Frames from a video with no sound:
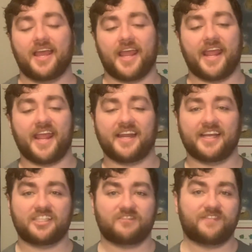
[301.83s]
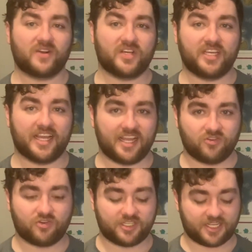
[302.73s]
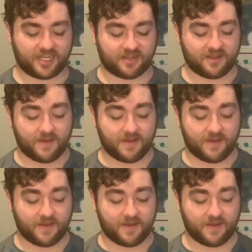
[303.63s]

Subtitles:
And it's a very interesting